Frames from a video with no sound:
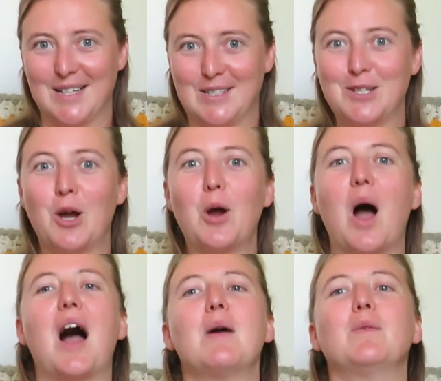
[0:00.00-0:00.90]

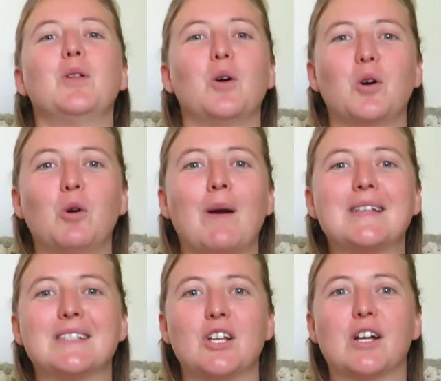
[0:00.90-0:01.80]
So I will
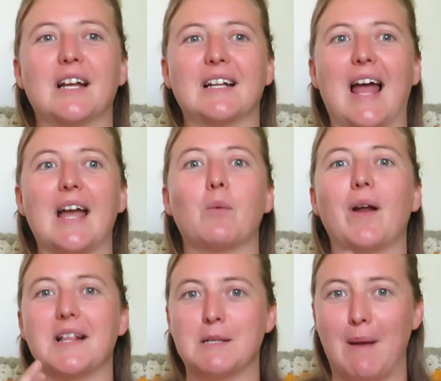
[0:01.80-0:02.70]
always look at like
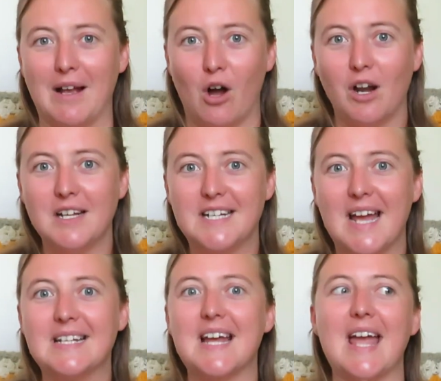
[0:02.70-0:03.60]
when it's a bank
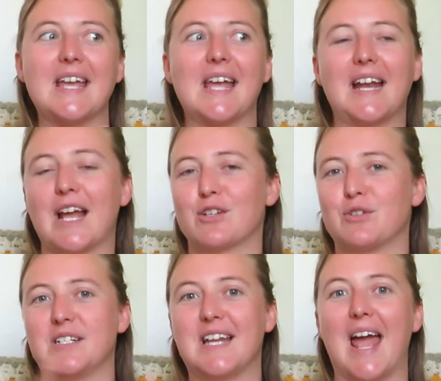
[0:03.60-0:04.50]
holiday, taking an
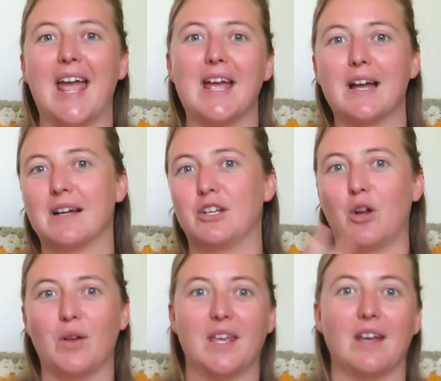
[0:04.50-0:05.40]
extra day,
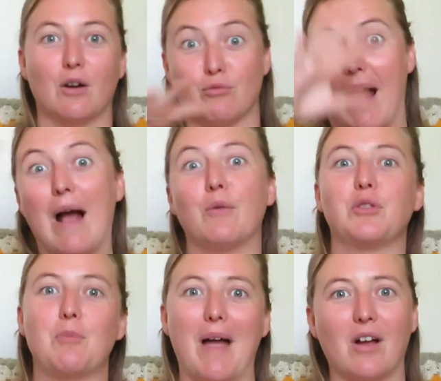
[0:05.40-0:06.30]
you know,
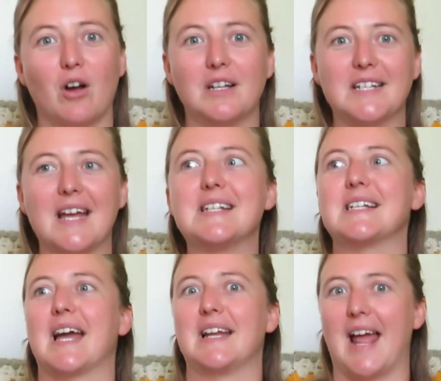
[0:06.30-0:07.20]
around the bank holiday
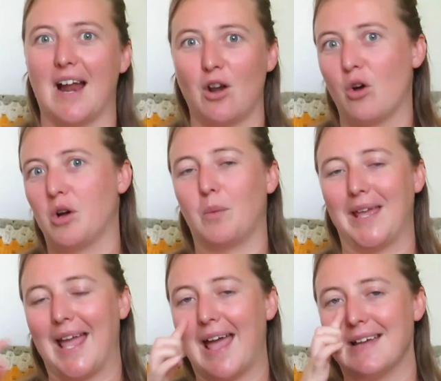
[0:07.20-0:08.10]
to get a longer
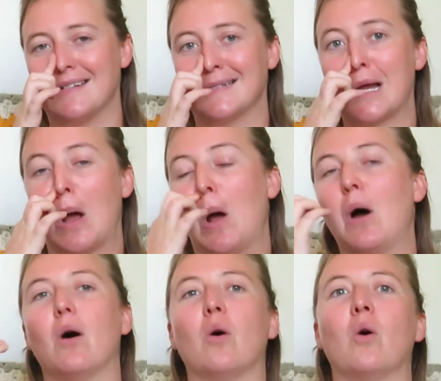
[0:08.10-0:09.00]
weekend,
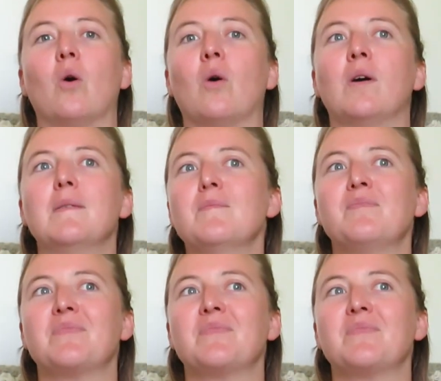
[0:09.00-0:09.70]
or